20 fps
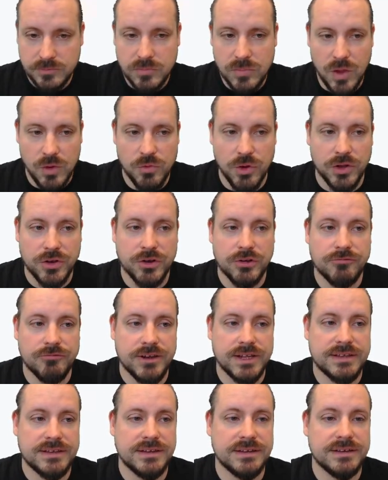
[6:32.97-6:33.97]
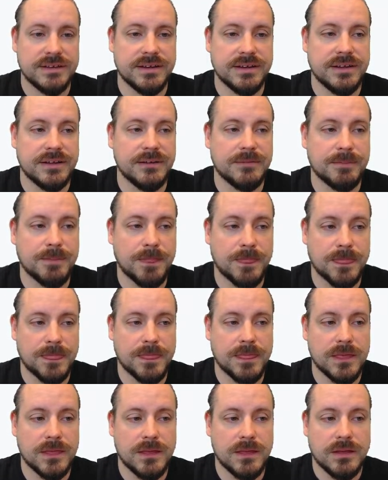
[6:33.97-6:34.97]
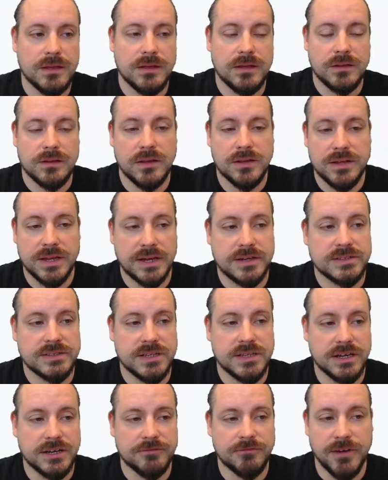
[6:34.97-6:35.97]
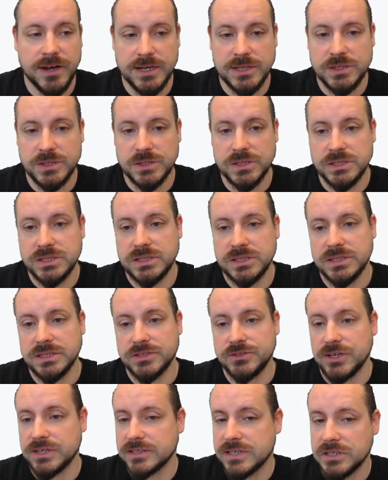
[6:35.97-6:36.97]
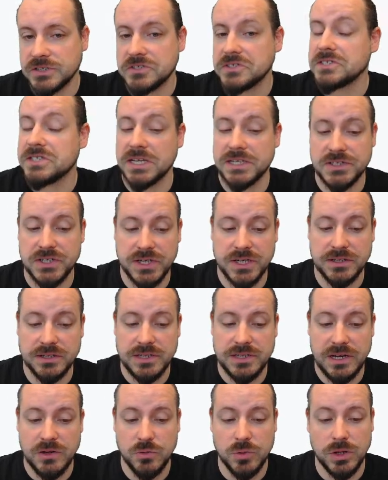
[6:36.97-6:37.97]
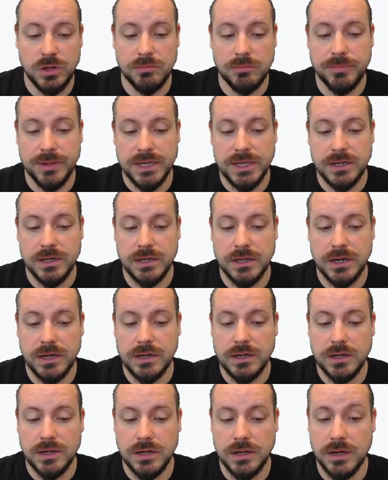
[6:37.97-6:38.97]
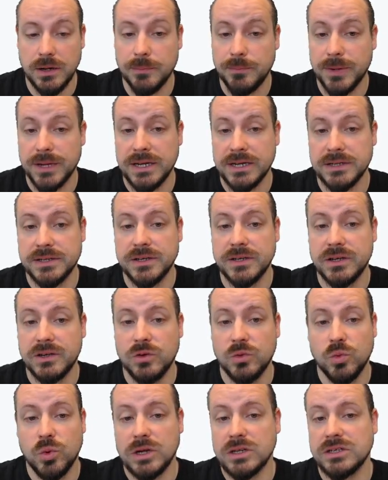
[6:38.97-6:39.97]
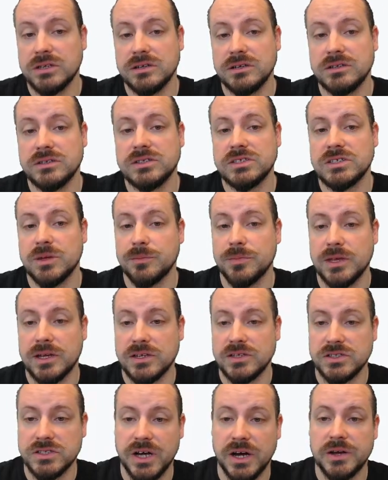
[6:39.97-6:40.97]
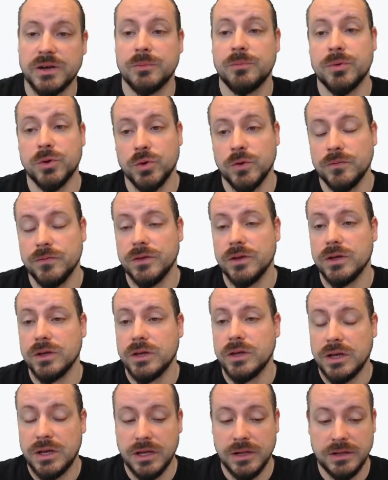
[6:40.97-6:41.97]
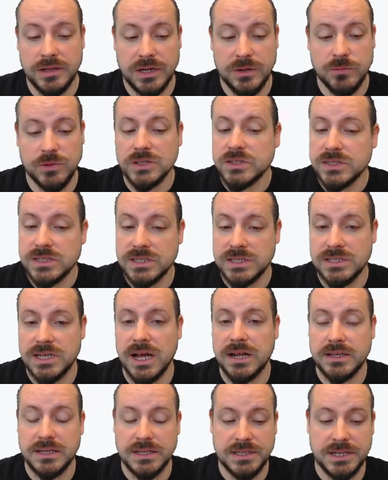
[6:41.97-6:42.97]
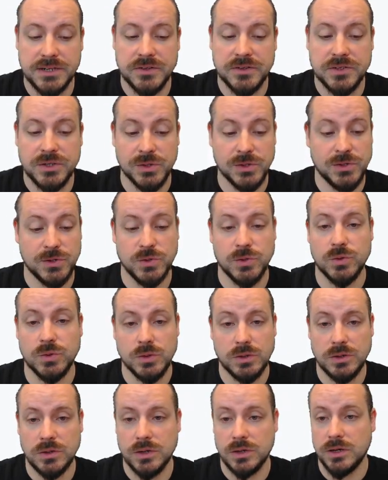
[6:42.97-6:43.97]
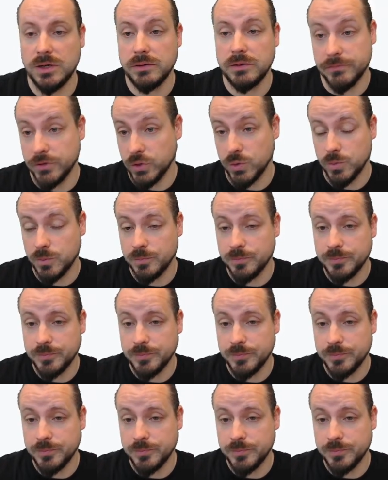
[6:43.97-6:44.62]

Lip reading: rather written the text, like writers, translators, etc., they will be pinged when something is not approved, and they will see that in their to-do view.